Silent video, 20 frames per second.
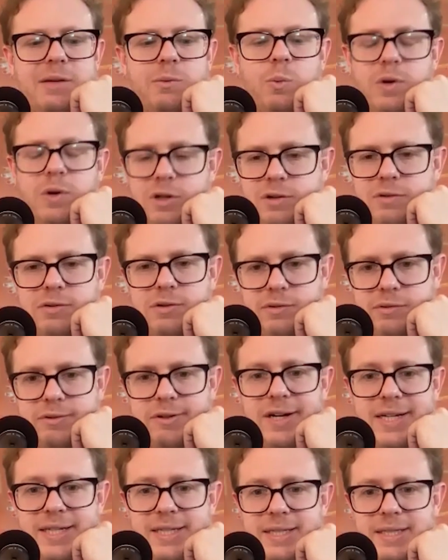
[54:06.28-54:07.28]
wonderful
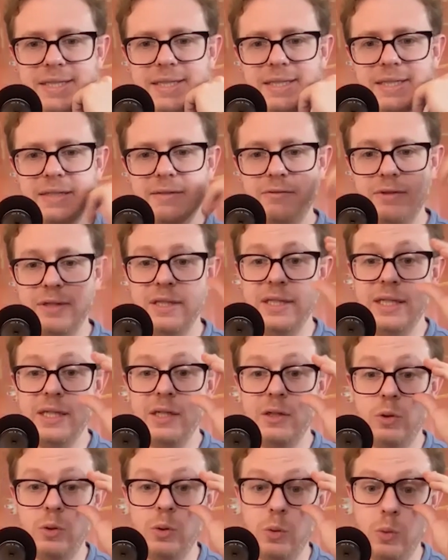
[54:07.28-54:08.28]
friends, really,
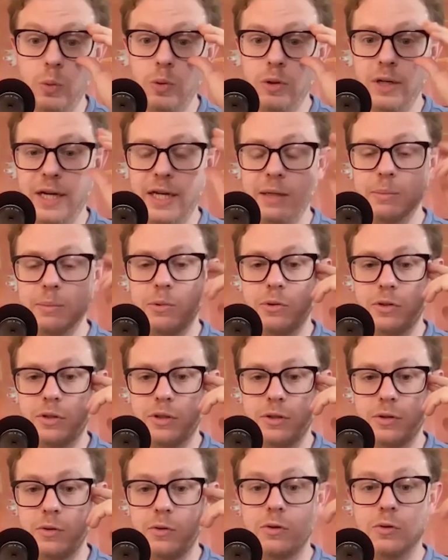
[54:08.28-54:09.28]
who were able
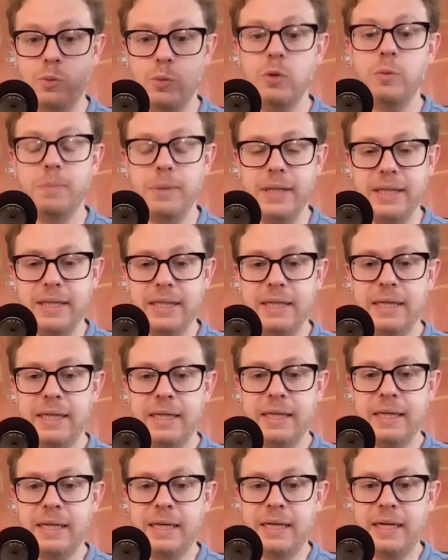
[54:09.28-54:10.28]
to swoop in
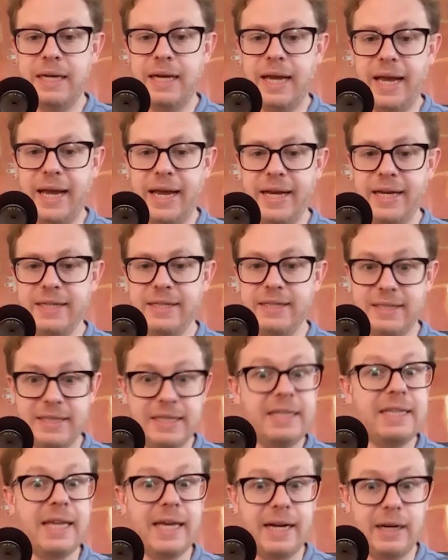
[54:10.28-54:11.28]
and
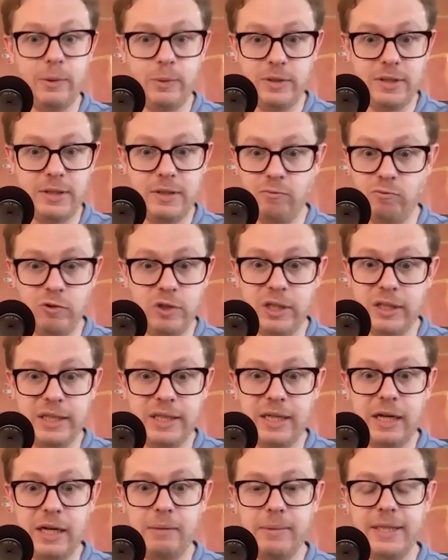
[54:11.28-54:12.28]
see that I was really
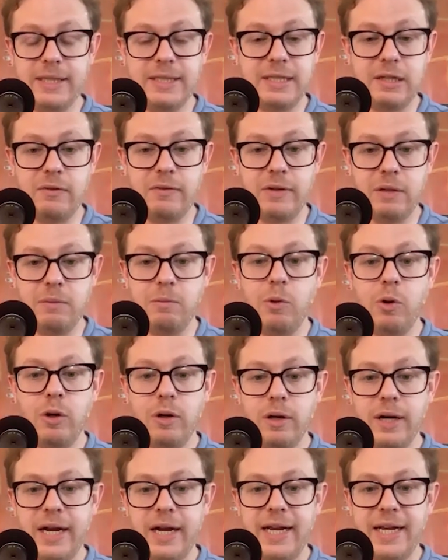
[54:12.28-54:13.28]
not myself
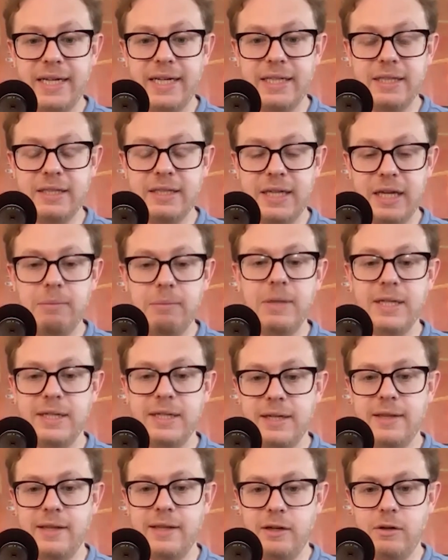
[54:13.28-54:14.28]
anymore and get me
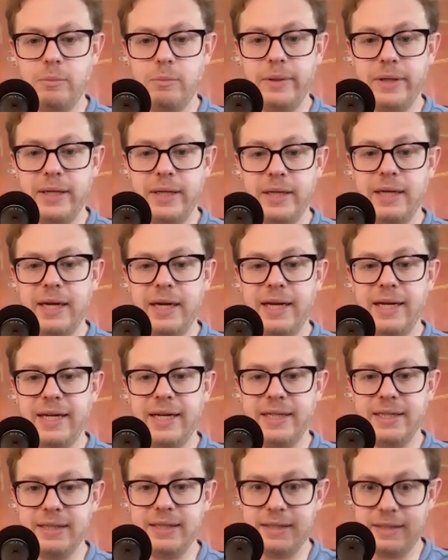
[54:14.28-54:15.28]
into therapy.
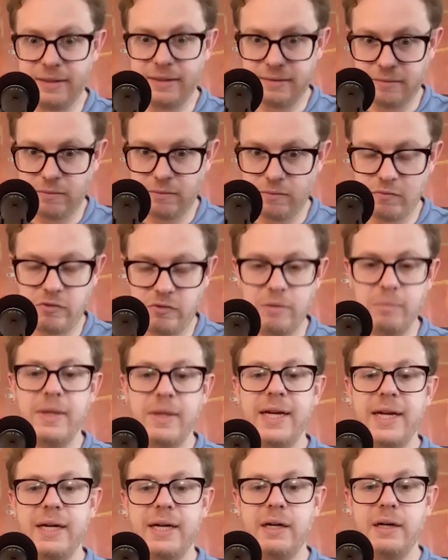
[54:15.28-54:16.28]
And from
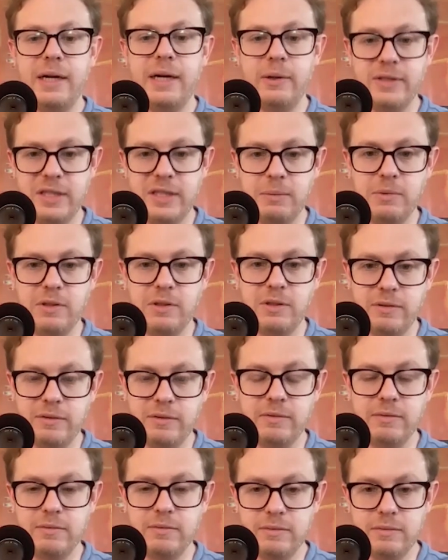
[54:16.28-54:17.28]
there, I was able
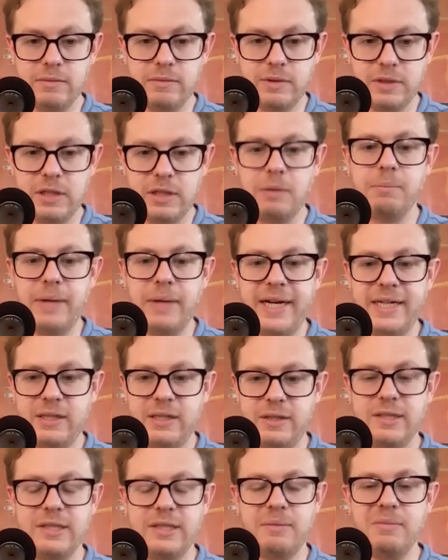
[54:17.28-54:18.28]
to come back
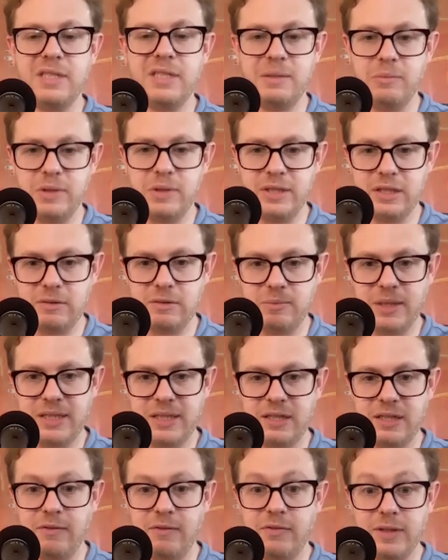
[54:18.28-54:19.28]
to some semblance of
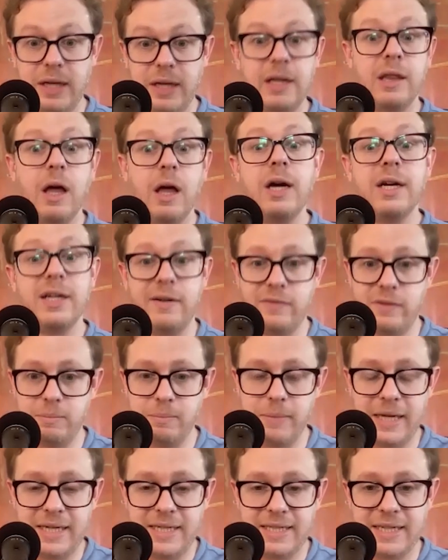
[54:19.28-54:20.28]
myself long enough to
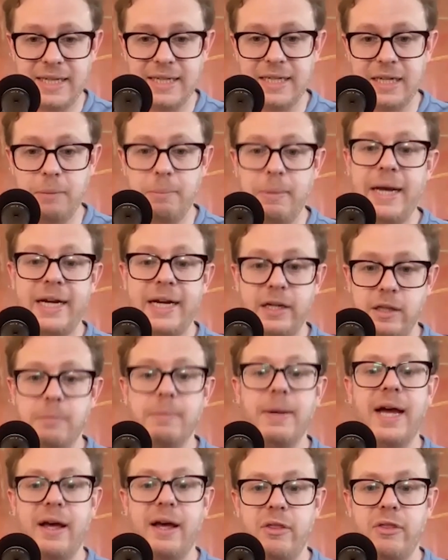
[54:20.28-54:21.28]
meditate and get back on the
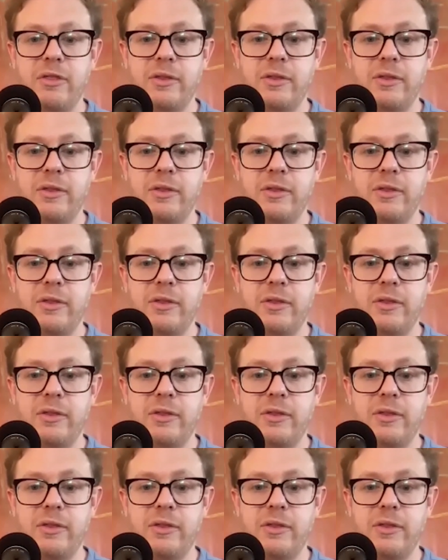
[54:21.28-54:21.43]
path.